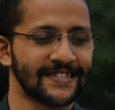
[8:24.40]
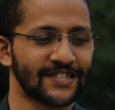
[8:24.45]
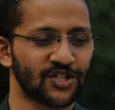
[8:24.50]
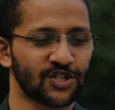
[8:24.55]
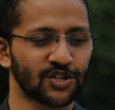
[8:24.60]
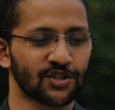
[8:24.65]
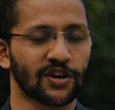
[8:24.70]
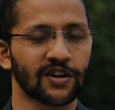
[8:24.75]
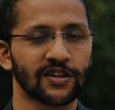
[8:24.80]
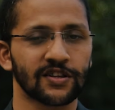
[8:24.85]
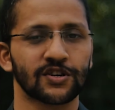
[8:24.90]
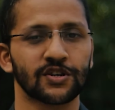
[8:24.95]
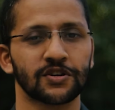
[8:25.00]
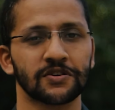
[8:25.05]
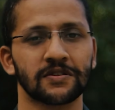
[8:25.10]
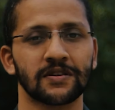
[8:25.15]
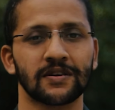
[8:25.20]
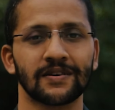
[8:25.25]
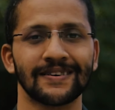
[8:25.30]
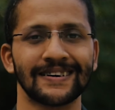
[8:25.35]
Chitra
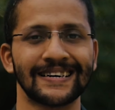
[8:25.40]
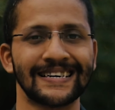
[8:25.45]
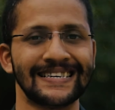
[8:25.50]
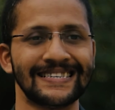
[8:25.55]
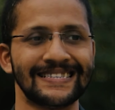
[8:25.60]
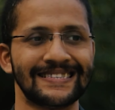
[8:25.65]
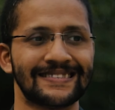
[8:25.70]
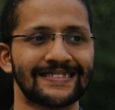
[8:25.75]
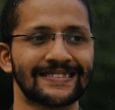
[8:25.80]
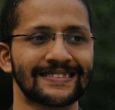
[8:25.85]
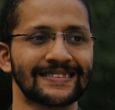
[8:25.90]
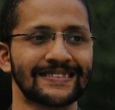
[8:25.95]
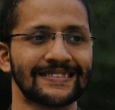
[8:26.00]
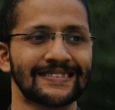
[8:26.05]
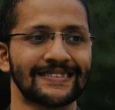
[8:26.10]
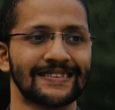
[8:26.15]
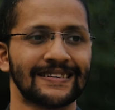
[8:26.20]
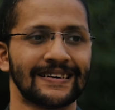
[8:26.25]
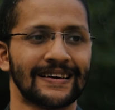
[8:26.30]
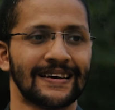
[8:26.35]
Nakshatra is
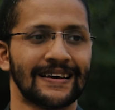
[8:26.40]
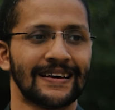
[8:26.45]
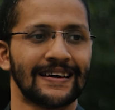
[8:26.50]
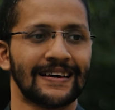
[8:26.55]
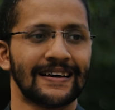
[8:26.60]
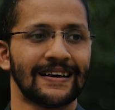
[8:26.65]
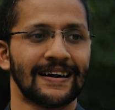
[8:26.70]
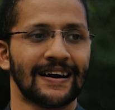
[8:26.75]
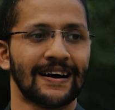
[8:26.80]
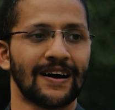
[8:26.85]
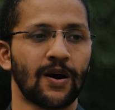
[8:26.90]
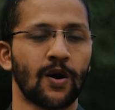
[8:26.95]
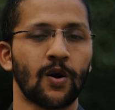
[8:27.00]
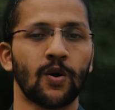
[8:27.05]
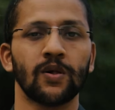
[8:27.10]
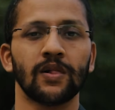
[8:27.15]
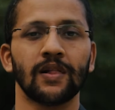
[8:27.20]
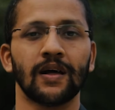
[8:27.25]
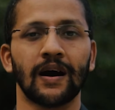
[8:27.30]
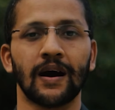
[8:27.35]

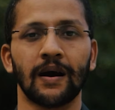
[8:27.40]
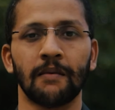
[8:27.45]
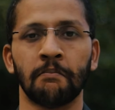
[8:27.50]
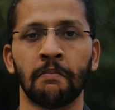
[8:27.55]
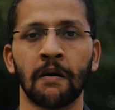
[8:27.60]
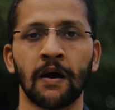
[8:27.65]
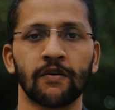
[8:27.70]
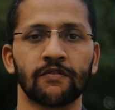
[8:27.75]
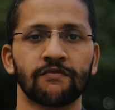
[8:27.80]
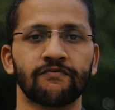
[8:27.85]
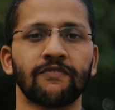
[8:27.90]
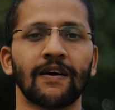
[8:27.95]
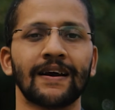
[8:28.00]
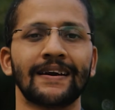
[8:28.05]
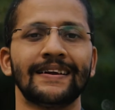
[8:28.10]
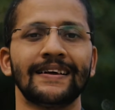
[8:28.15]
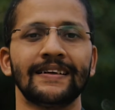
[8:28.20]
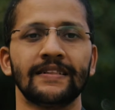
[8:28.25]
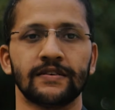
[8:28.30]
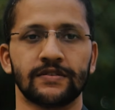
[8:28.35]
all about
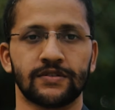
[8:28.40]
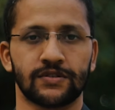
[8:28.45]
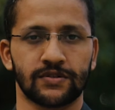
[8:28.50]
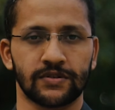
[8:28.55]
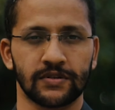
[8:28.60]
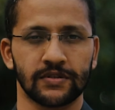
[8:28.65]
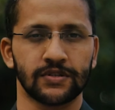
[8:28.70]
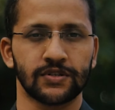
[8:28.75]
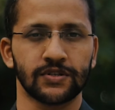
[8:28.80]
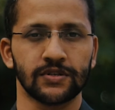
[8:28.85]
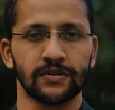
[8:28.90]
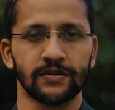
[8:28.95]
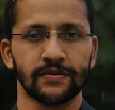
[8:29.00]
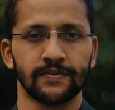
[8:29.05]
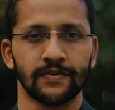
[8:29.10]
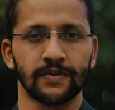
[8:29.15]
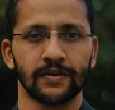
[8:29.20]
finding the structure,